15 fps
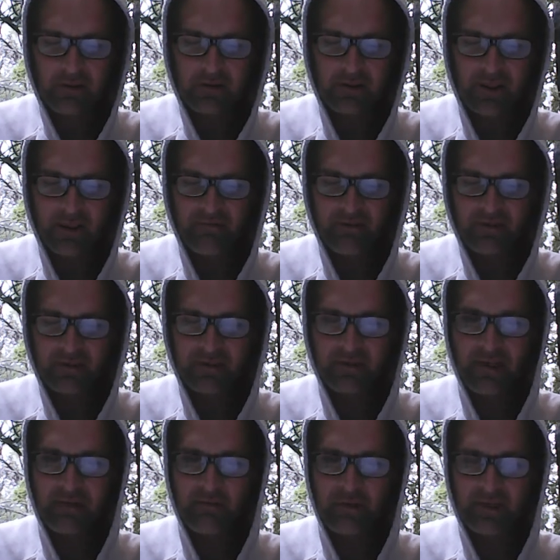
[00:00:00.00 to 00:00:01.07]
Giving in
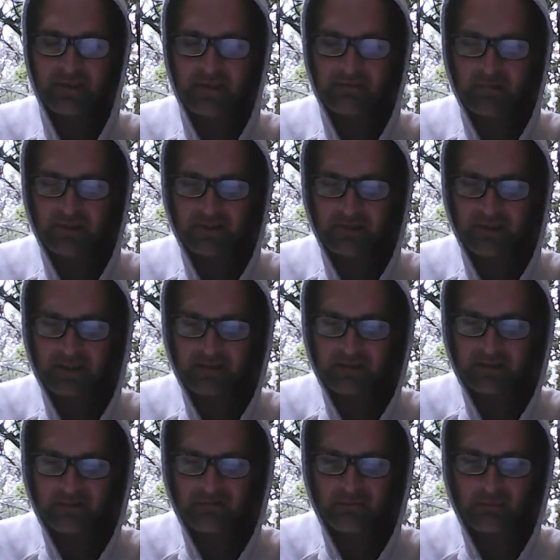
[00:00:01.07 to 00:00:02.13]
that way can be
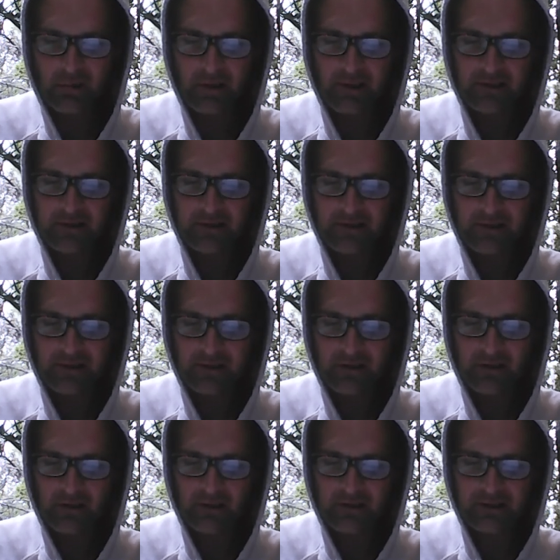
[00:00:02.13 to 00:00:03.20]
addictive, but it can
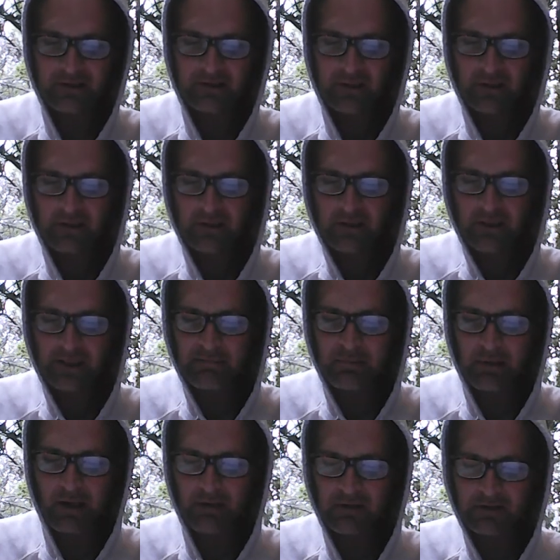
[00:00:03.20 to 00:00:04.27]
cause a
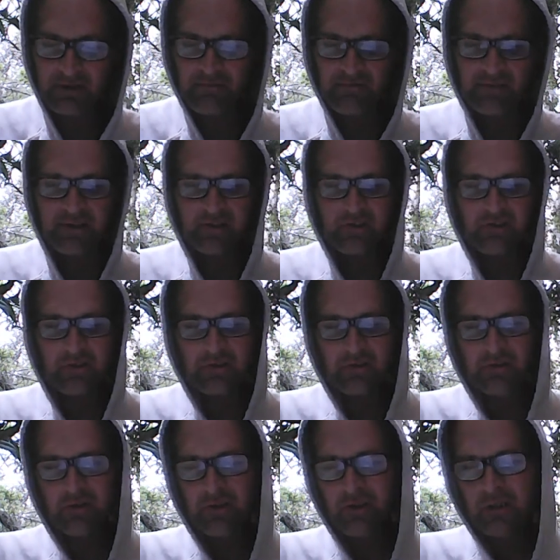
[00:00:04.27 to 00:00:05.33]
power
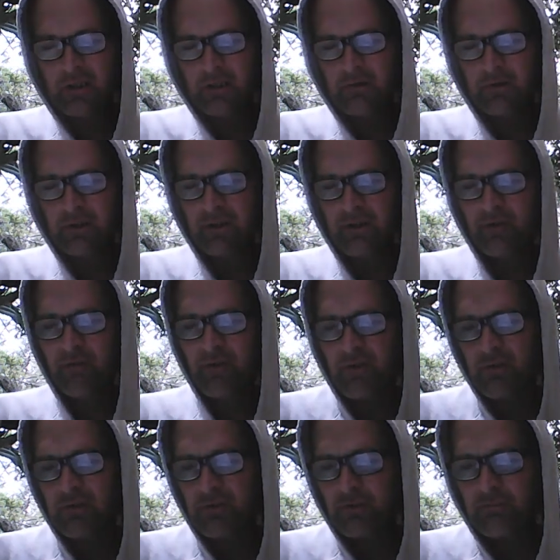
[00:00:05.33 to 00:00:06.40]
differential where you
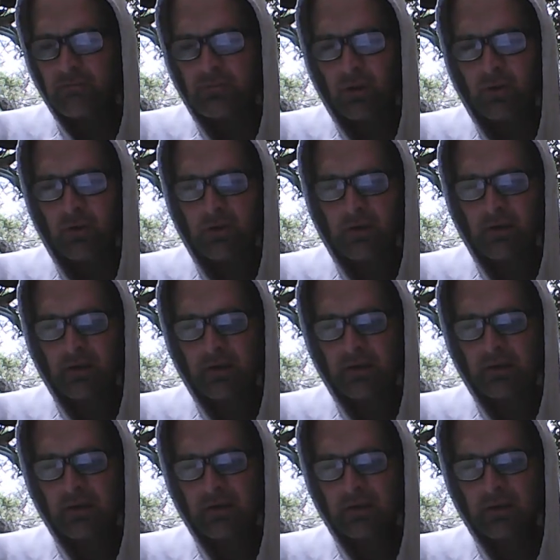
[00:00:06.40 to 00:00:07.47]
feel more
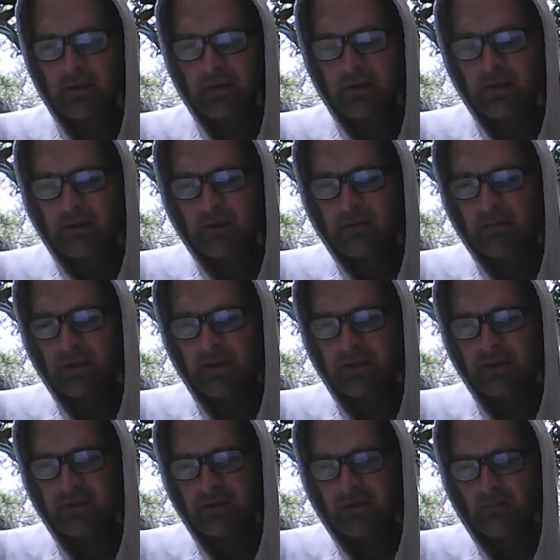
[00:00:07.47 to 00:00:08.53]

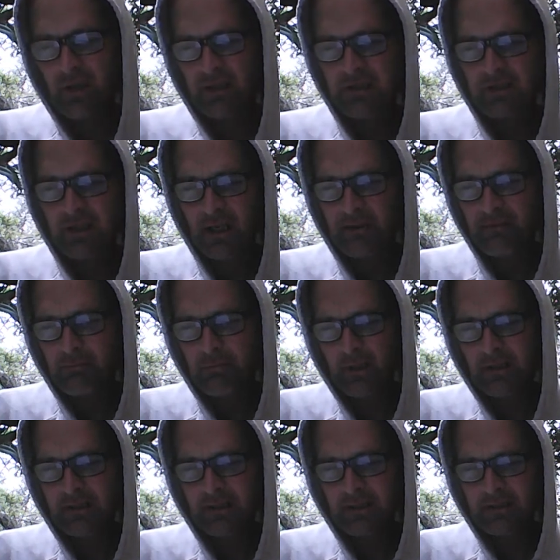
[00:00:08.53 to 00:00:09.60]
because you must have
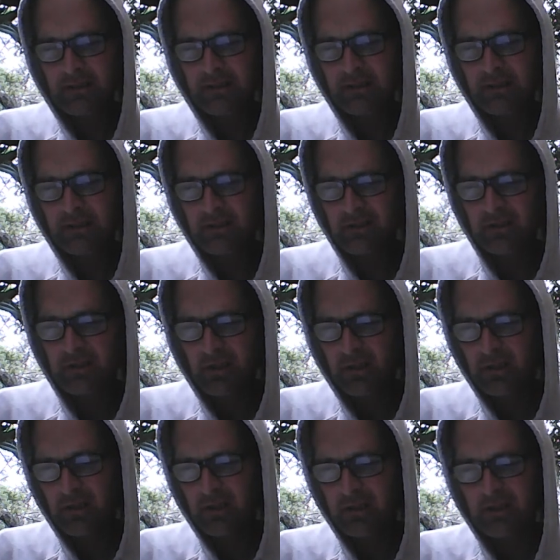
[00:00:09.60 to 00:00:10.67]
abundance to
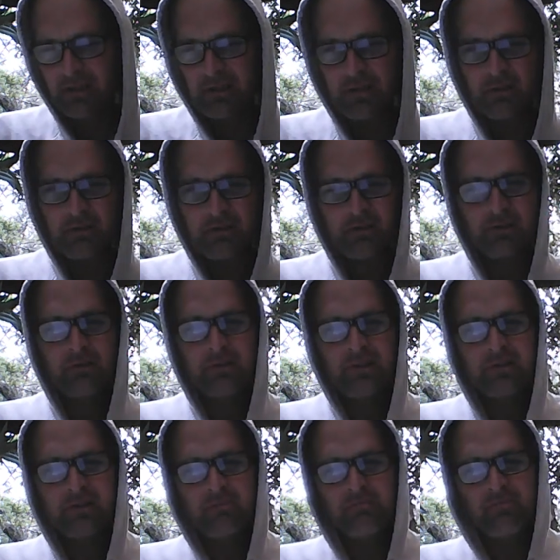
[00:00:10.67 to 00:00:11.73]
share, So
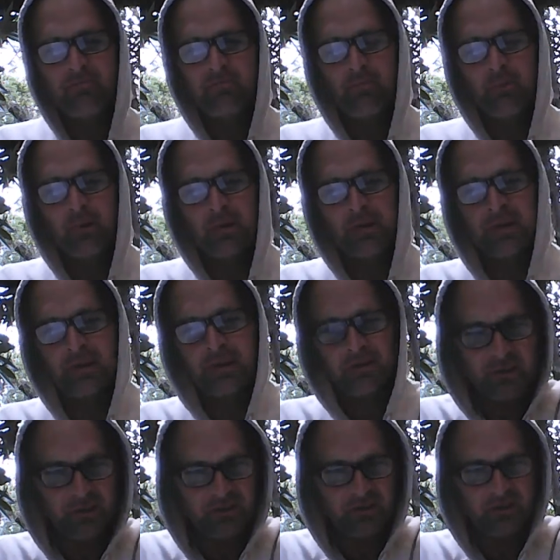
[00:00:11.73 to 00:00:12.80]
it's the born again
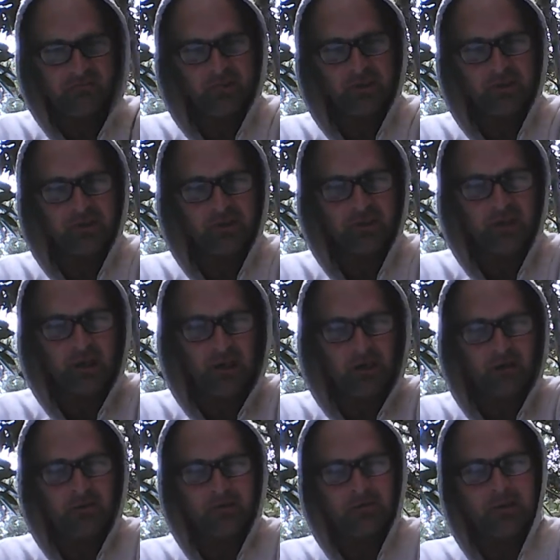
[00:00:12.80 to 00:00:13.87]
Christian reaching
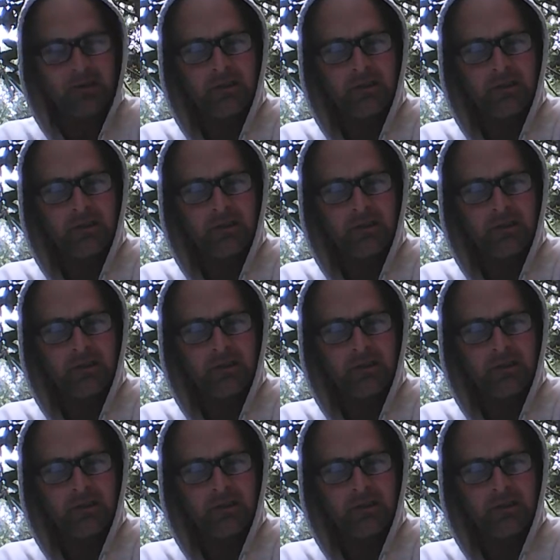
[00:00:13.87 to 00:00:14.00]
down.